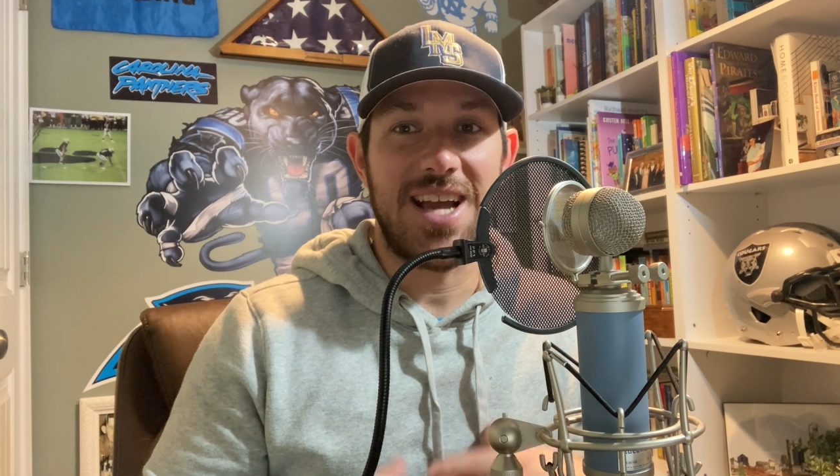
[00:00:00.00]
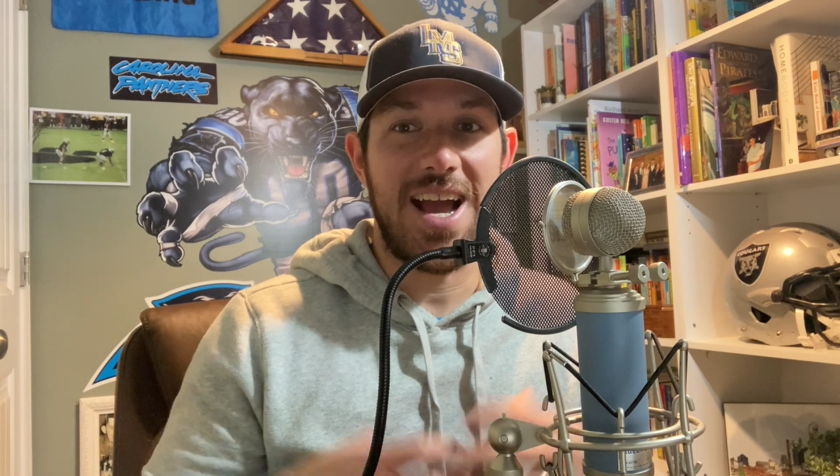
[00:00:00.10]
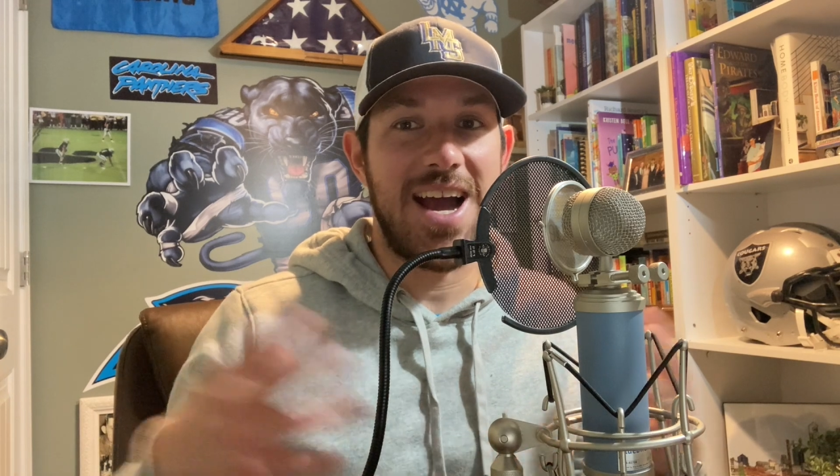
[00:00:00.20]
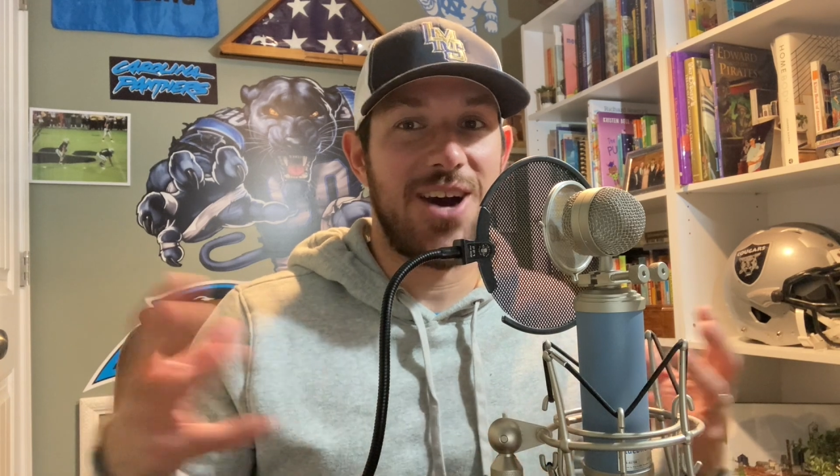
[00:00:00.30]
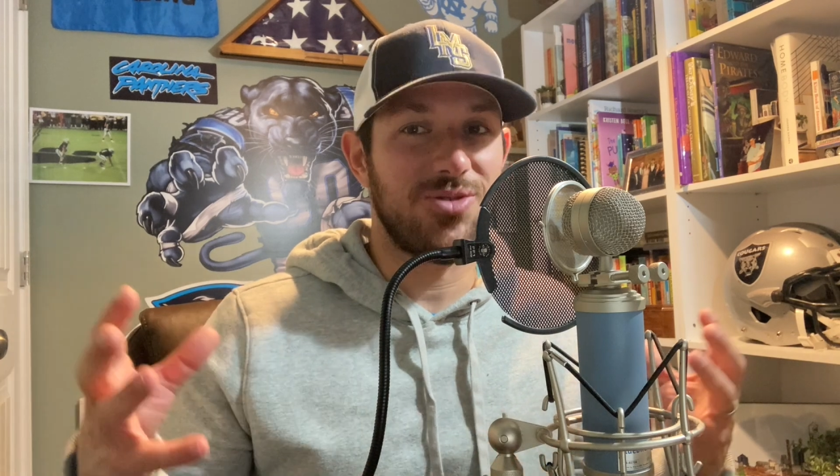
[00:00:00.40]

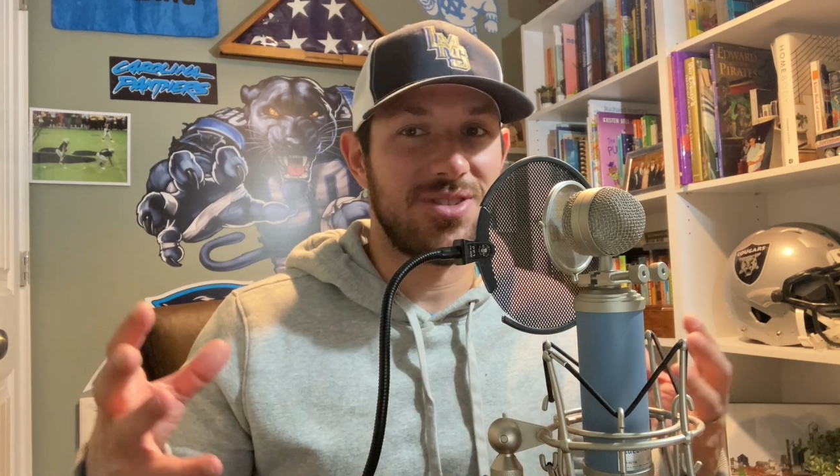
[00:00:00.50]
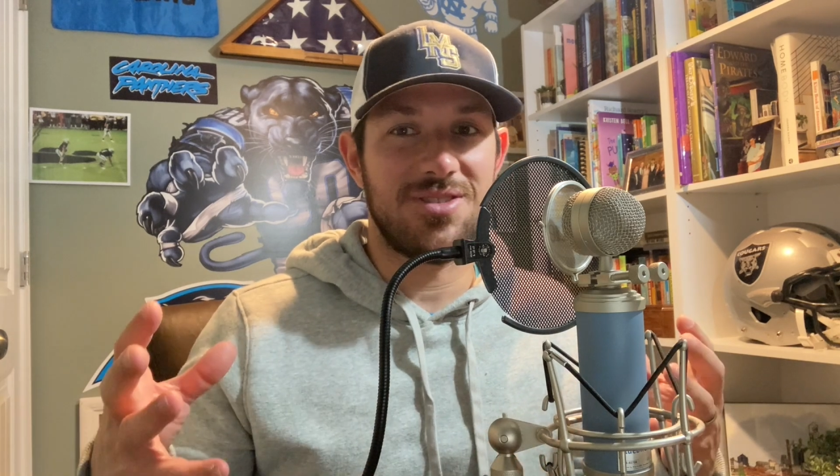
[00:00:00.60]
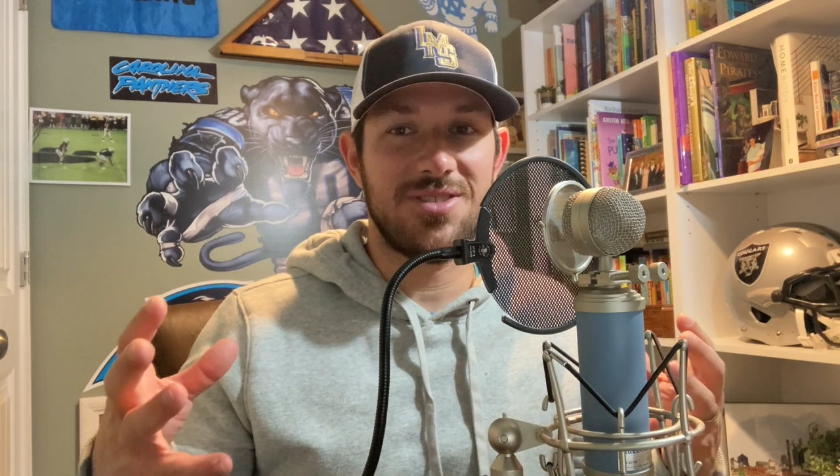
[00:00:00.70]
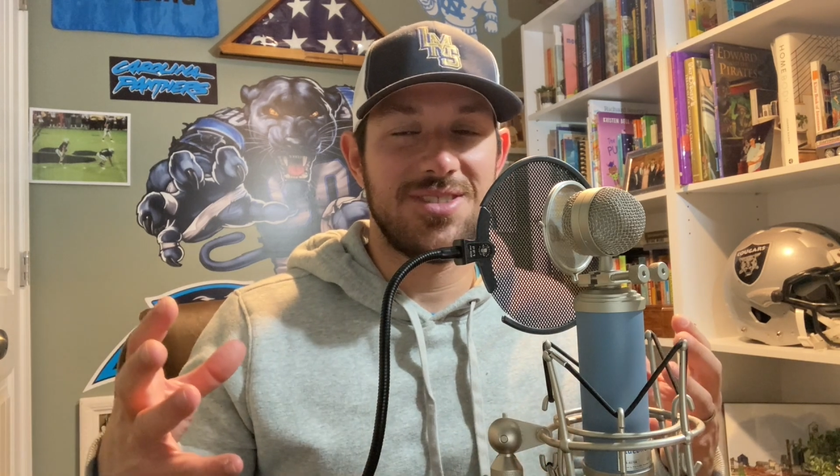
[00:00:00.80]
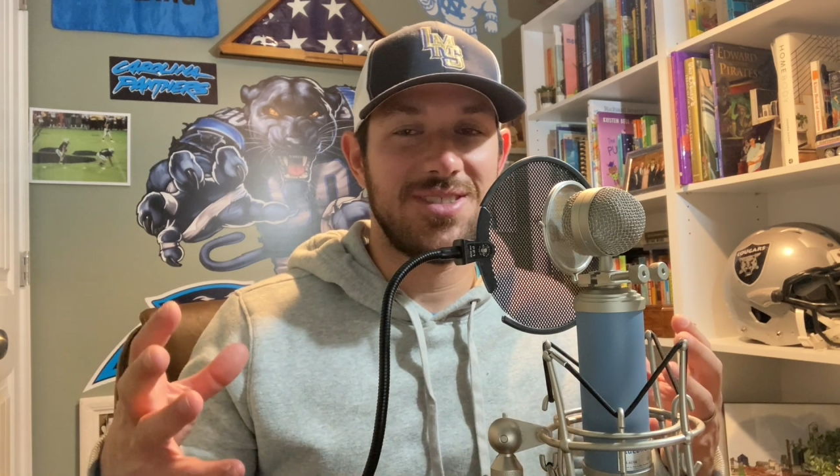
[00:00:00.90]

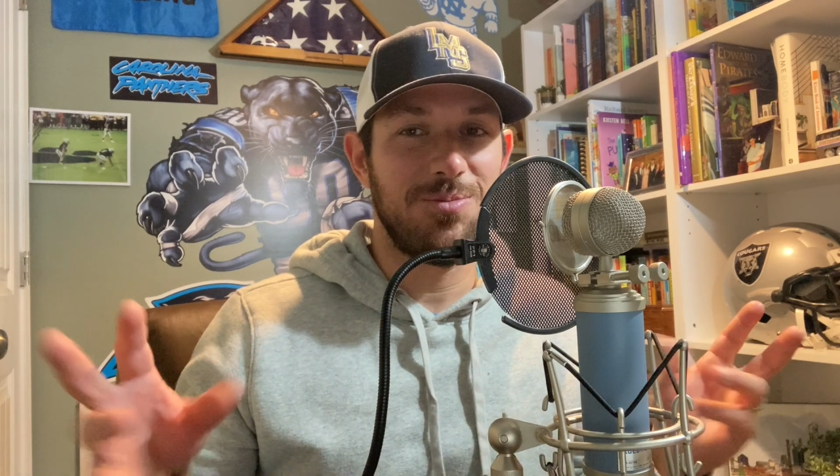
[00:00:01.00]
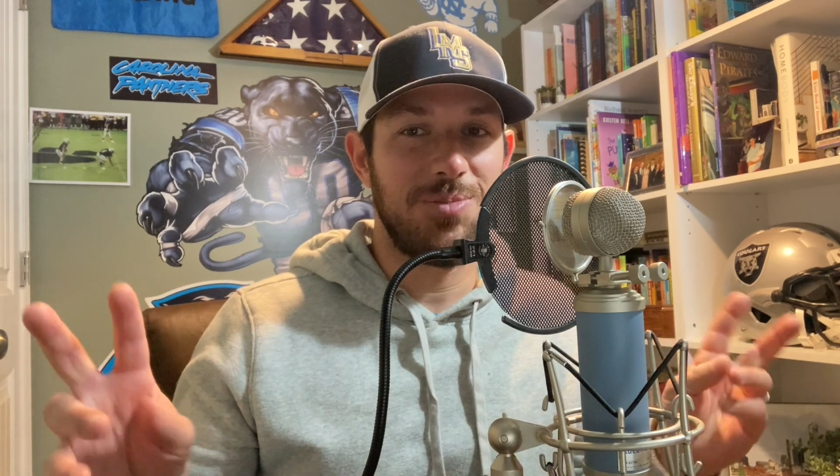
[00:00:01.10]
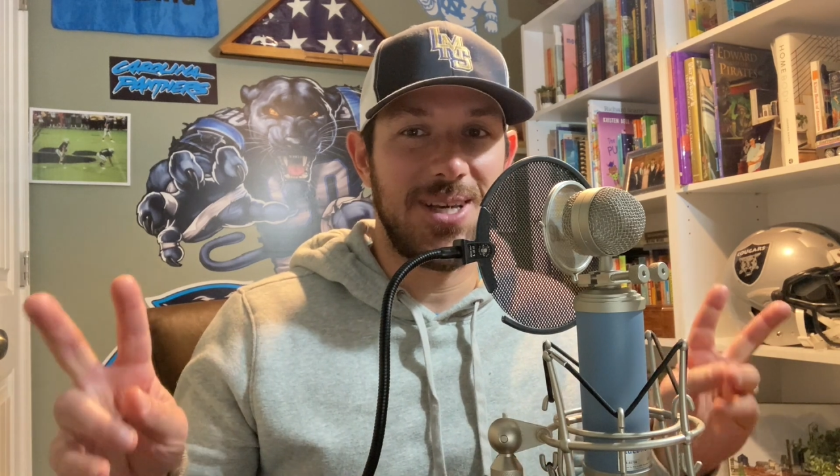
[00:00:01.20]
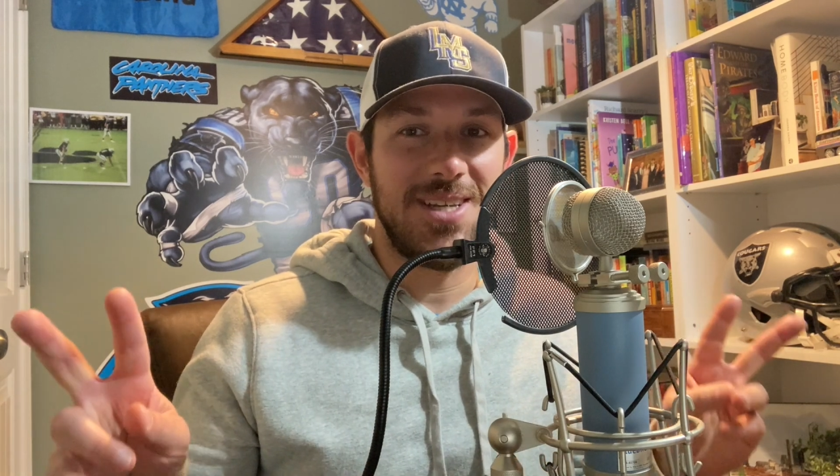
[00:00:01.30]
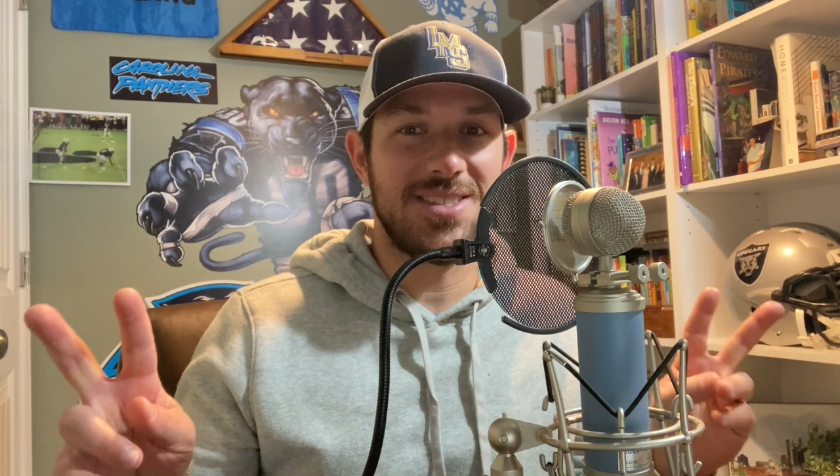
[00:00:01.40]
Out.
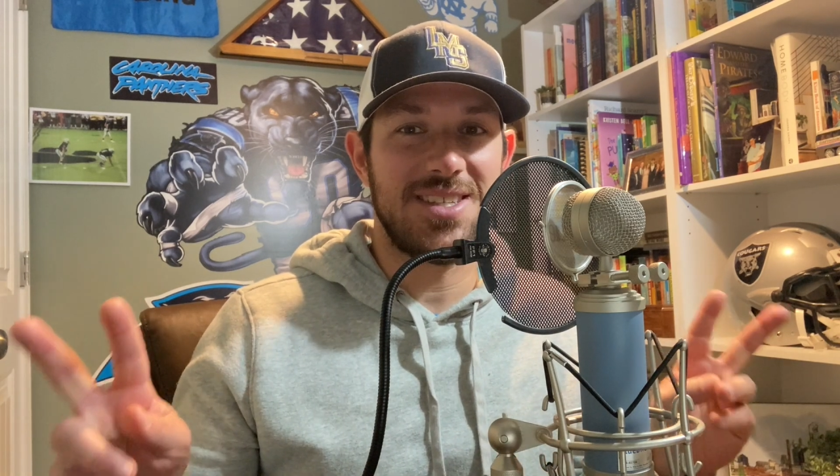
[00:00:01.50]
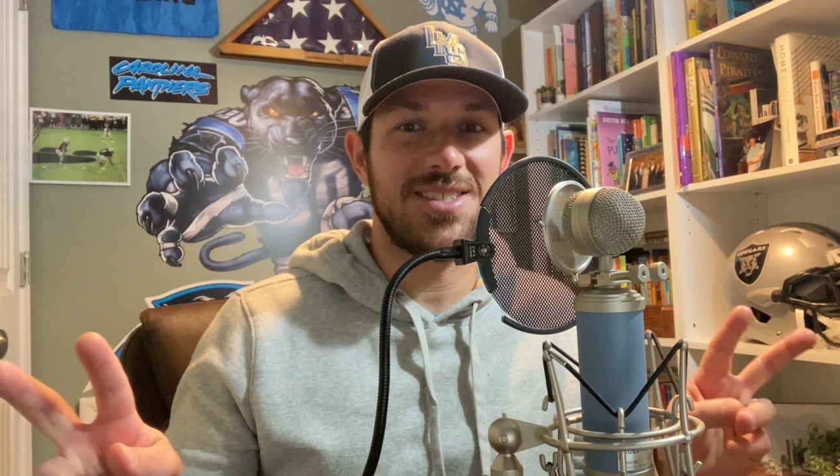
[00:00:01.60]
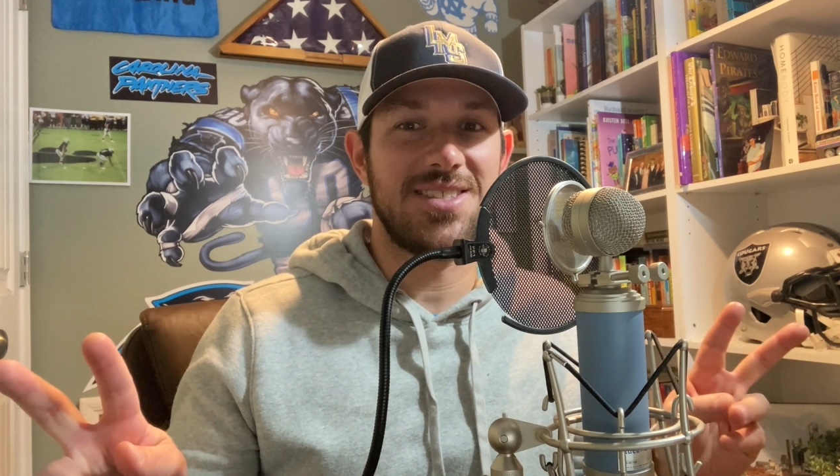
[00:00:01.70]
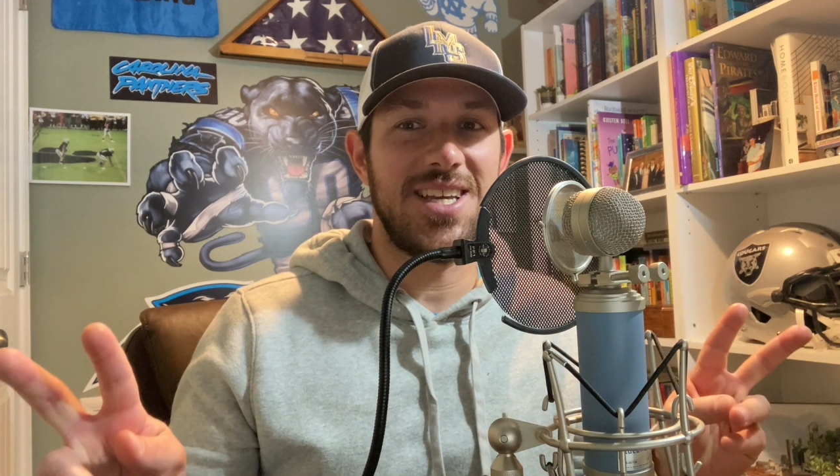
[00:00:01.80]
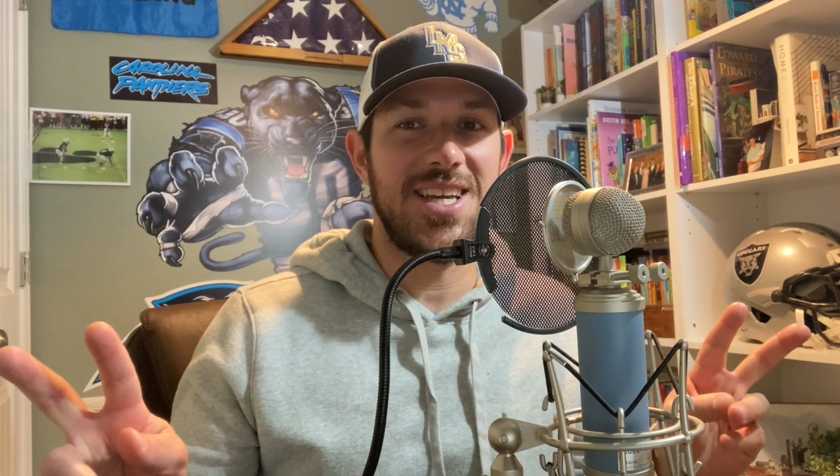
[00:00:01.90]
Peace.
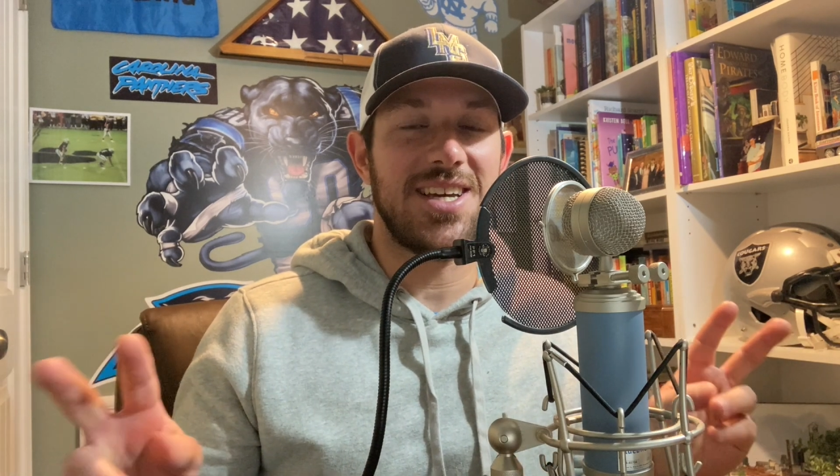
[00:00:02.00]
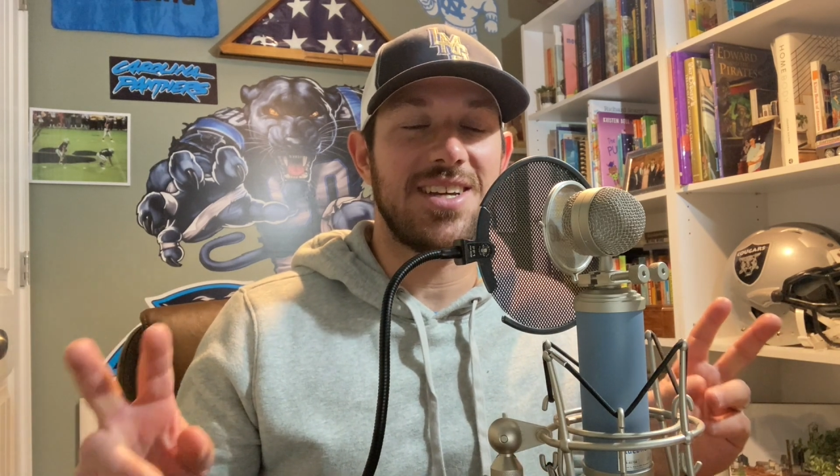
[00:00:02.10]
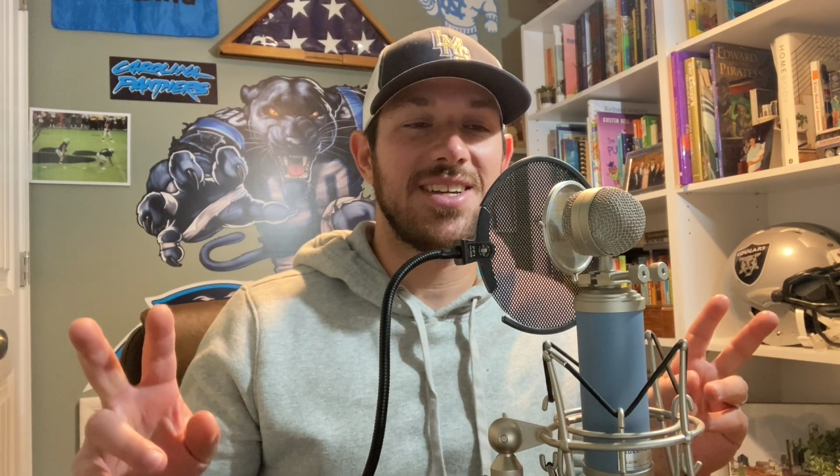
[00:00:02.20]
See ya.